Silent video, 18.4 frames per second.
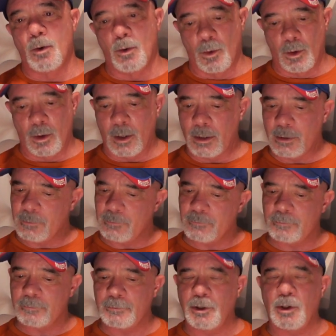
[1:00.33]
Or,
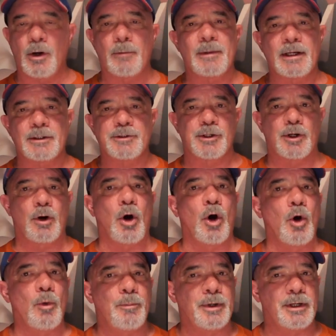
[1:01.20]
I'm not sure,
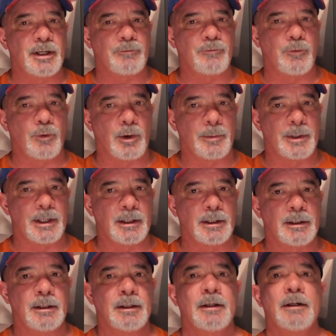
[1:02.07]
open it for me.
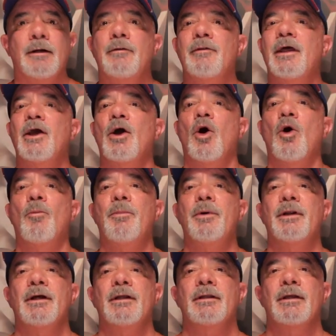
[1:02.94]
They
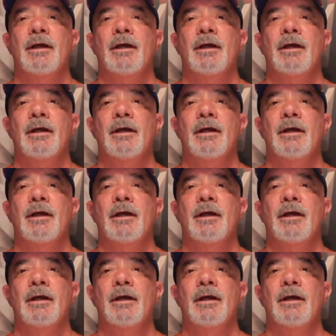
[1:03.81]
open it,